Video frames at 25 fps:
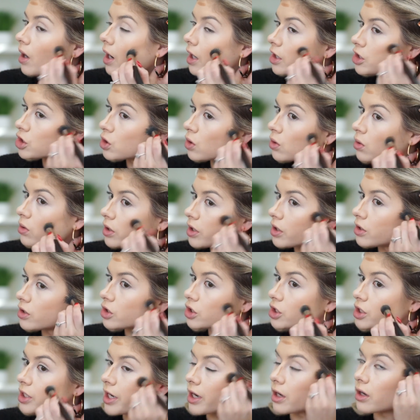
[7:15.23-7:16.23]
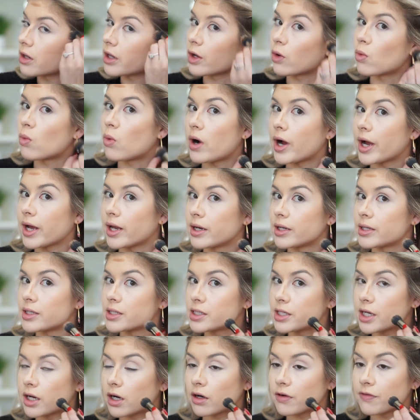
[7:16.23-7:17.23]
I totally understand like why it
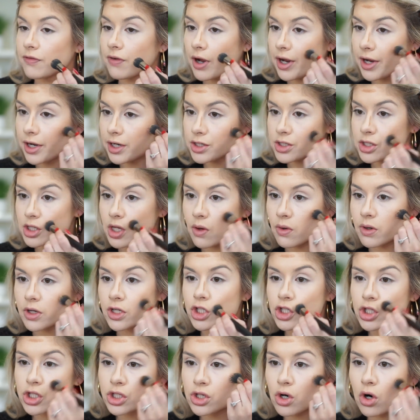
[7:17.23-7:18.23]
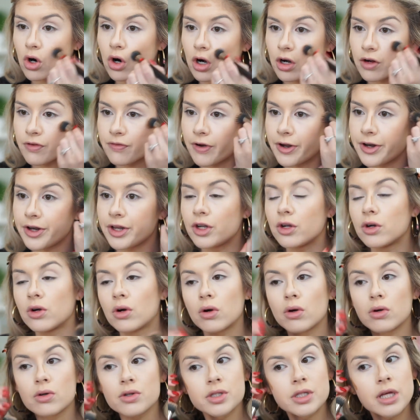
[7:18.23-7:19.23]
is terrifying. So it's just hard finding
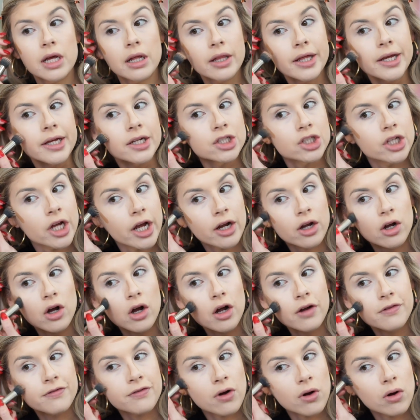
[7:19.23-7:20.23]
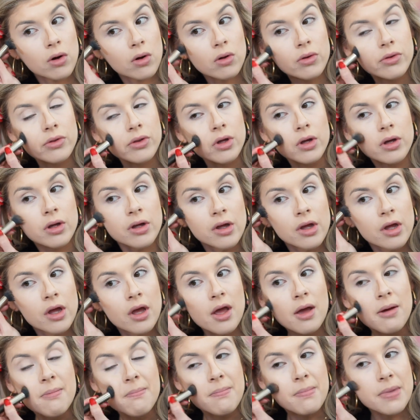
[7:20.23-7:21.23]
girls that like check off all the
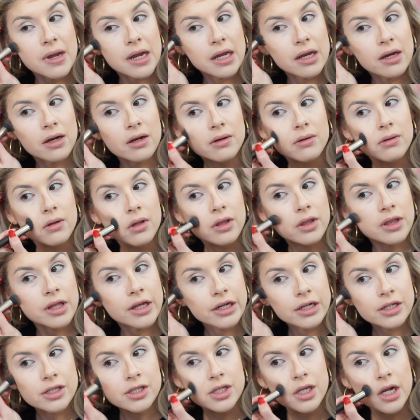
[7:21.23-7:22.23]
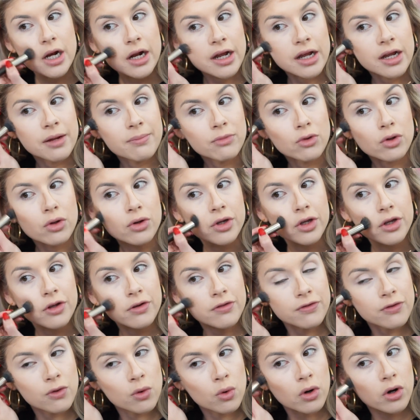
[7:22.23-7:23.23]
main things that I am
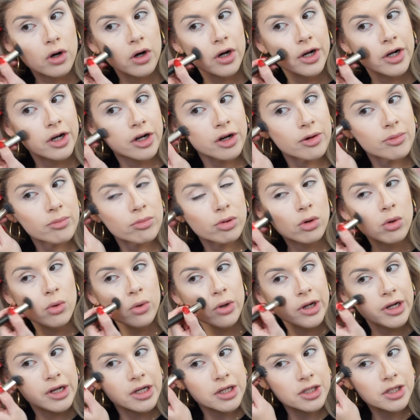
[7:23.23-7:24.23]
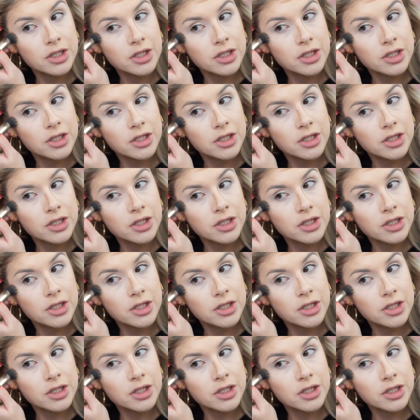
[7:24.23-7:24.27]
looking for in an employee.